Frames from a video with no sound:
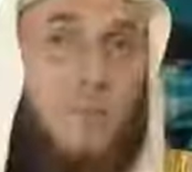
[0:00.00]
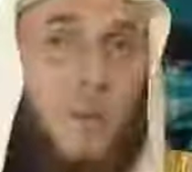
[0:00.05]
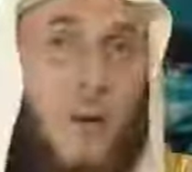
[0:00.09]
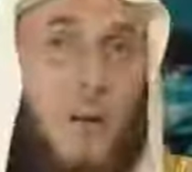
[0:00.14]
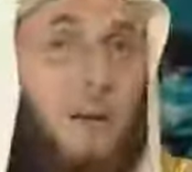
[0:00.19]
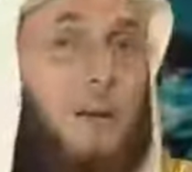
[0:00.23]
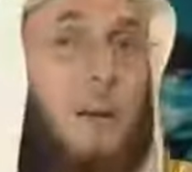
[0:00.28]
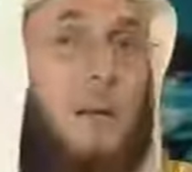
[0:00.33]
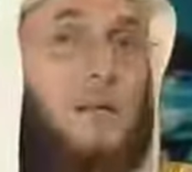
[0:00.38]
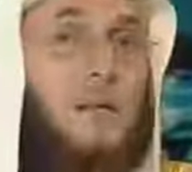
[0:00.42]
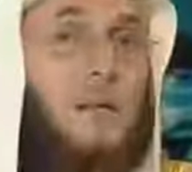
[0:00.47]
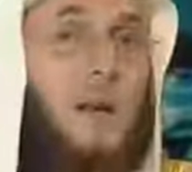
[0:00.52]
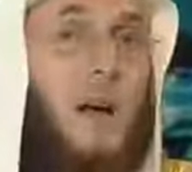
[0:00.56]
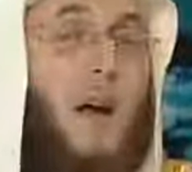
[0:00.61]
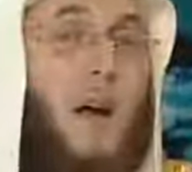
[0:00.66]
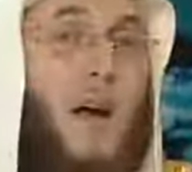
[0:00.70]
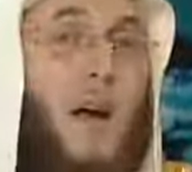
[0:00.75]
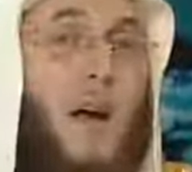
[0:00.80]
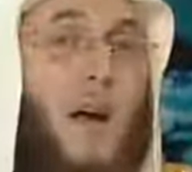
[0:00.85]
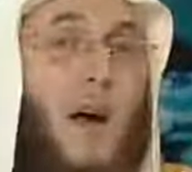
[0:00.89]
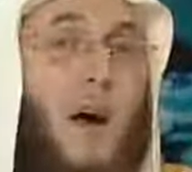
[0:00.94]
It is
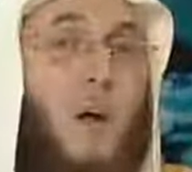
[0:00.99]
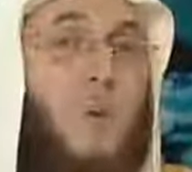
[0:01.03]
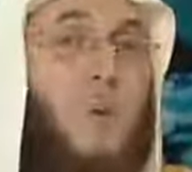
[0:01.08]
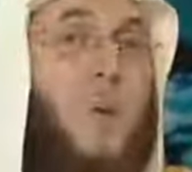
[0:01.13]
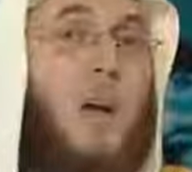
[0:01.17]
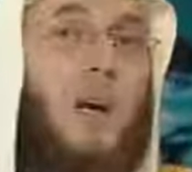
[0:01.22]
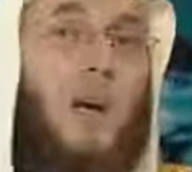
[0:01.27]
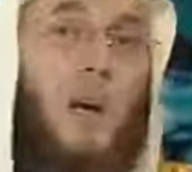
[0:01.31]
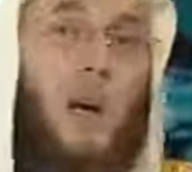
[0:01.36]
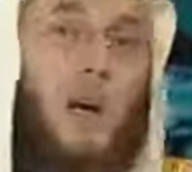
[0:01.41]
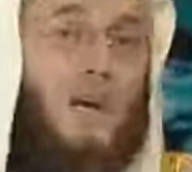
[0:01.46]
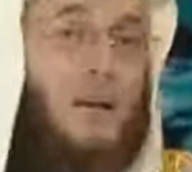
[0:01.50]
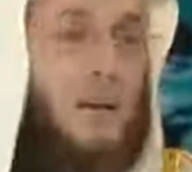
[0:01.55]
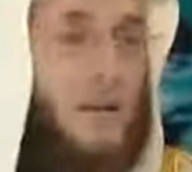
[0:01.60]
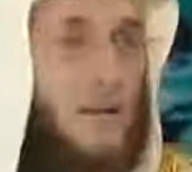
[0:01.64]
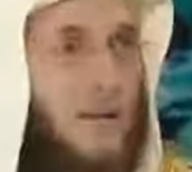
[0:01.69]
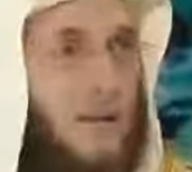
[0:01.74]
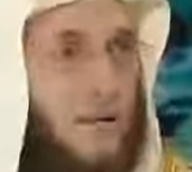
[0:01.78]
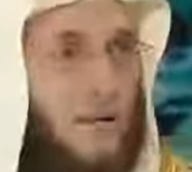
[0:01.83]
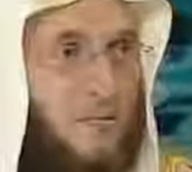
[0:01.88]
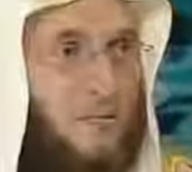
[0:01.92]
a weak
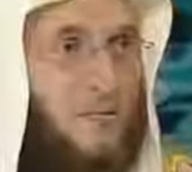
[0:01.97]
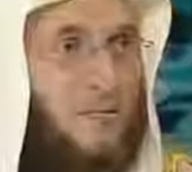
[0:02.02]
hadith.